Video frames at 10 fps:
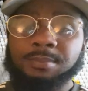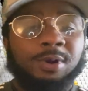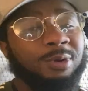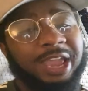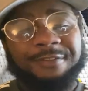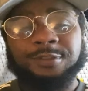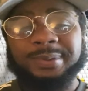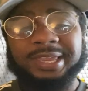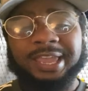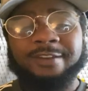But we have to
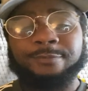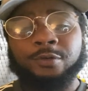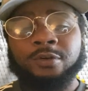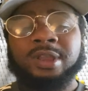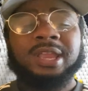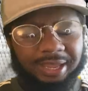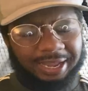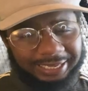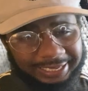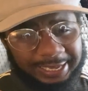be careful
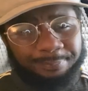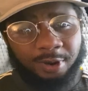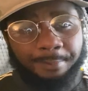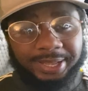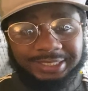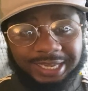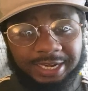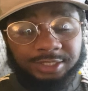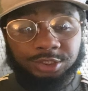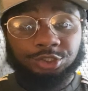and keep our
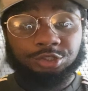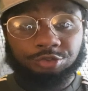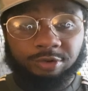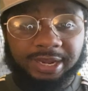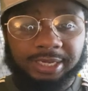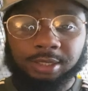mentality straight,